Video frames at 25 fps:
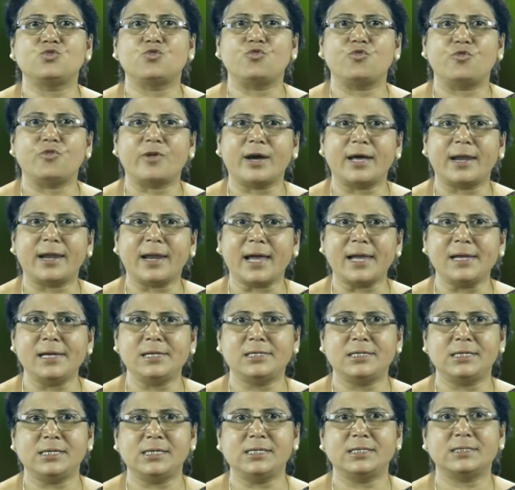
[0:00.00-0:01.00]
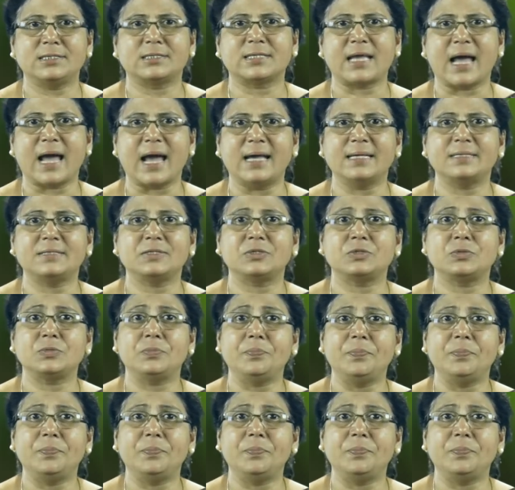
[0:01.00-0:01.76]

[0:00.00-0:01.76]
varieties has